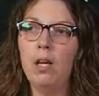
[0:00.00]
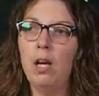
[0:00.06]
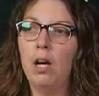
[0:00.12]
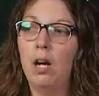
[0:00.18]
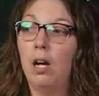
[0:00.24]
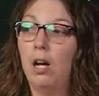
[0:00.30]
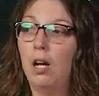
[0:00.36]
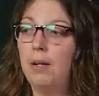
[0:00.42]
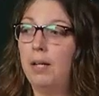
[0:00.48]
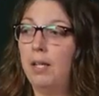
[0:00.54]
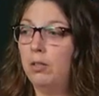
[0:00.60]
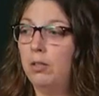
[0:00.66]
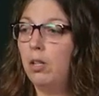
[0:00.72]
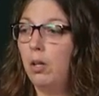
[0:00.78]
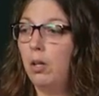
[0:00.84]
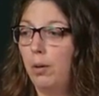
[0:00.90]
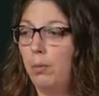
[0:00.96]

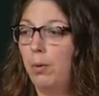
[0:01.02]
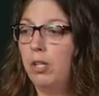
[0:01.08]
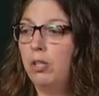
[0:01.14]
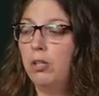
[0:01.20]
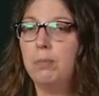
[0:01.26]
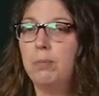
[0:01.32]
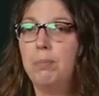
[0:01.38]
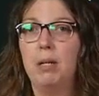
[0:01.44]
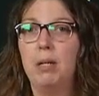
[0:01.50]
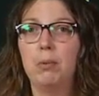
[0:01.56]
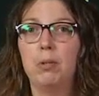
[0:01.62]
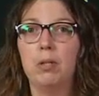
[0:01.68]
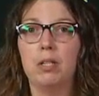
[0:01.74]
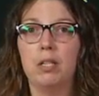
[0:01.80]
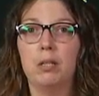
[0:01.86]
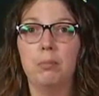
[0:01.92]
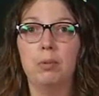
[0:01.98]
and I want you to be able
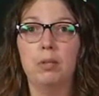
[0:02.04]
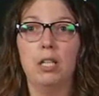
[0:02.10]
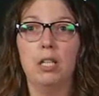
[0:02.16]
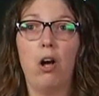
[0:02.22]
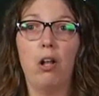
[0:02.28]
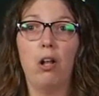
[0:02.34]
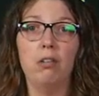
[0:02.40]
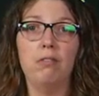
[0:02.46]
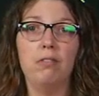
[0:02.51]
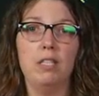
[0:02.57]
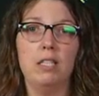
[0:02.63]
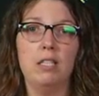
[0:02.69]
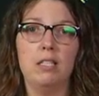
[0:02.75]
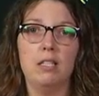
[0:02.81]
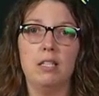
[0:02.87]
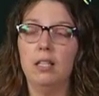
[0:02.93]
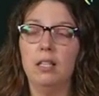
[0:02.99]
to complete all of
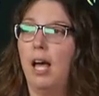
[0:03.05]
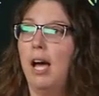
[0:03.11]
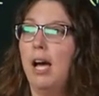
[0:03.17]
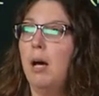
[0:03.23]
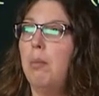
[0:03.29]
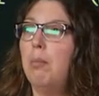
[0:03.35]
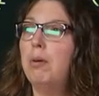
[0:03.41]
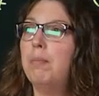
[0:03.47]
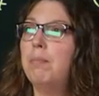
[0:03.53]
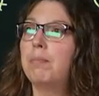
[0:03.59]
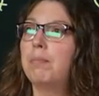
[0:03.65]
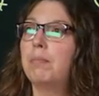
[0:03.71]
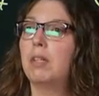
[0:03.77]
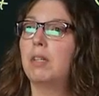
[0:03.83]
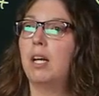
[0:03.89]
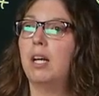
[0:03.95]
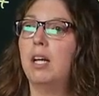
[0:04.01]
these in lab.
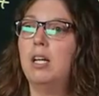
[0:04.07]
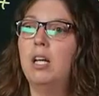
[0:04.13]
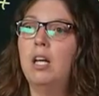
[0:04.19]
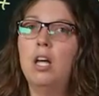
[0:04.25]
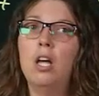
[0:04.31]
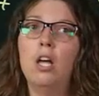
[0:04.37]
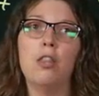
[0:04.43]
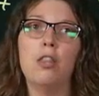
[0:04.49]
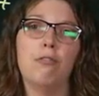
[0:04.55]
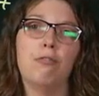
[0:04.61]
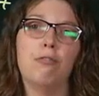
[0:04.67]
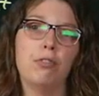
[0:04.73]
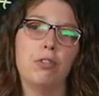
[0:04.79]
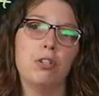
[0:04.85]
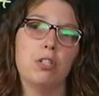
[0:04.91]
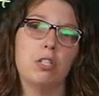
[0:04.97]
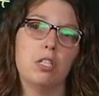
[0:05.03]
Okay, the
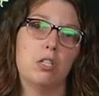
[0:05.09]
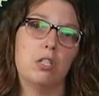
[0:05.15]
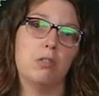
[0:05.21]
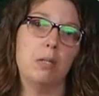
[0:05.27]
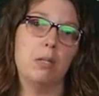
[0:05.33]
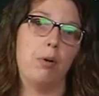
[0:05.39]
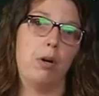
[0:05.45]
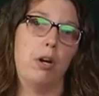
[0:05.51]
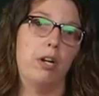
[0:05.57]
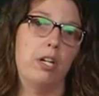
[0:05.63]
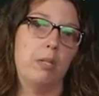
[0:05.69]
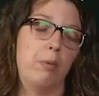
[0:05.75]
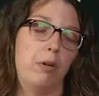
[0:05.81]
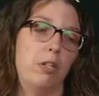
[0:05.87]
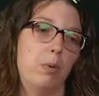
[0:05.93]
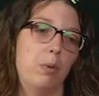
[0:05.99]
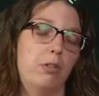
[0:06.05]
first 3 parts
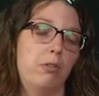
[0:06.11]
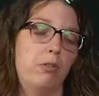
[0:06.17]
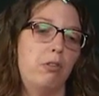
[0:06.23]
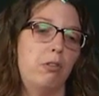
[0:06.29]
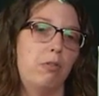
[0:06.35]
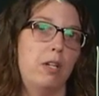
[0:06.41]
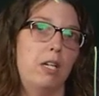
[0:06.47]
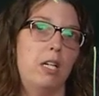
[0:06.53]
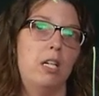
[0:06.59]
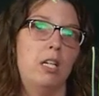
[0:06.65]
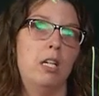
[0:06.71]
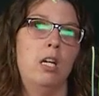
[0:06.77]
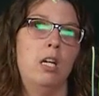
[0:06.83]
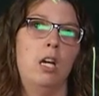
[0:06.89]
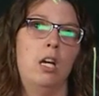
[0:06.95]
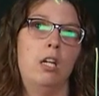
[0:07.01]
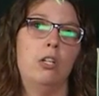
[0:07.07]
1 through 3,
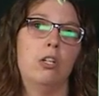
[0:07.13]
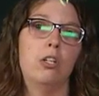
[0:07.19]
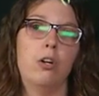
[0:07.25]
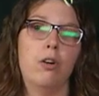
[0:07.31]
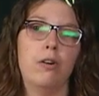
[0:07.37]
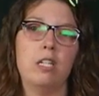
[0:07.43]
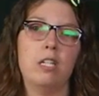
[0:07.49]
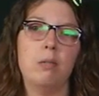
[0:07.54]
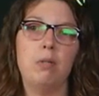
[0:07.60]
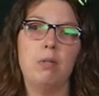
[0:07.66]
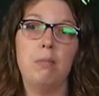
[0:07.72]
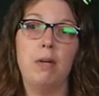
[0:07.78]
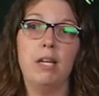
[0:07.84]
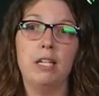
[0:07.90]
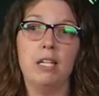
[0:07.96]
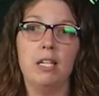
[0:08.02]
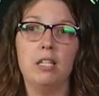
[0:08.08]
you're going to be
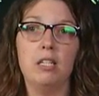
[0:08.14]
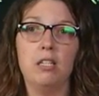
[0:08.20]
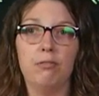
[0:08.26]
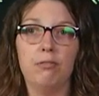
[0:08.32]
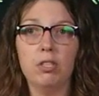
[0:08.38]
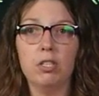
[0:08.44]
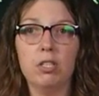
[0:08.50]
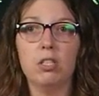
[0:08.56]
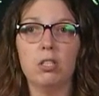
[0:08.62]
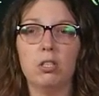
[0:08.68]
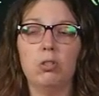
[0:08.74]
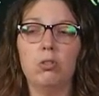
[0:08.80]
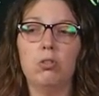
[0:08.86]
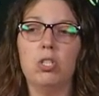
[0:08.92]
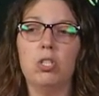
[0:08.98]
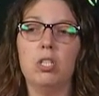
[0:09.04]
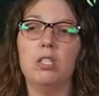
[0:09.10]
making different
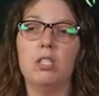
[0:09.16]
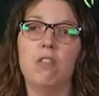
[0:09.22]
solutions